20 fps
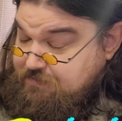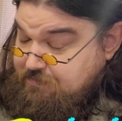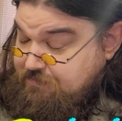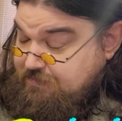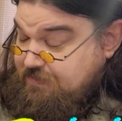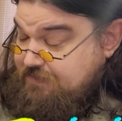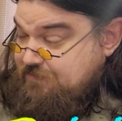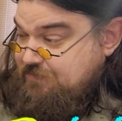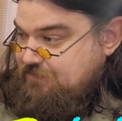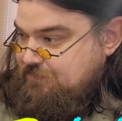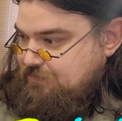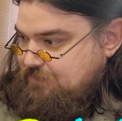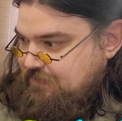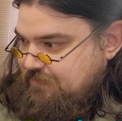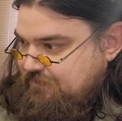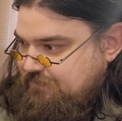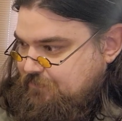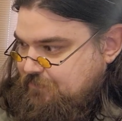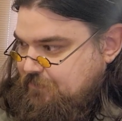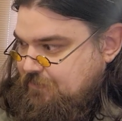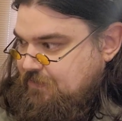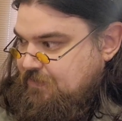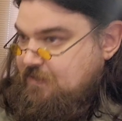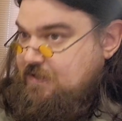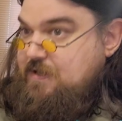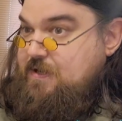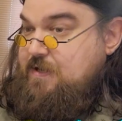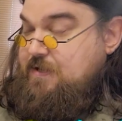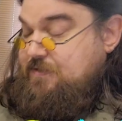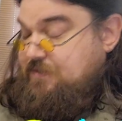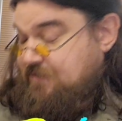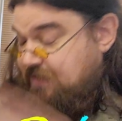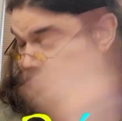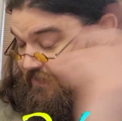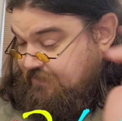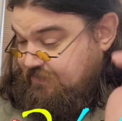2024, day